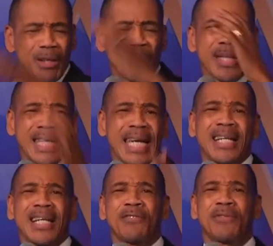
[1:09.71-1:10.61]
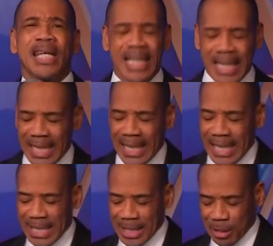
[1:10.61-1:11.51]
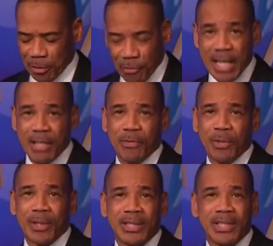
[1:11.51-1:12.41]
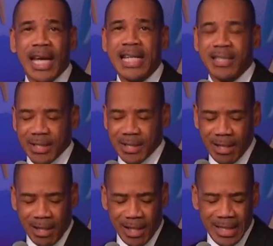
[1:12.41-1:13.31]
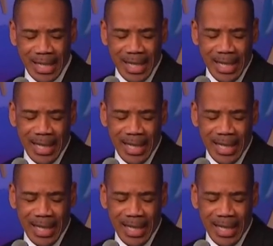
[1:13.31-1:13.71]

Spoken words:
But we thank God that he is faithful, a changeless God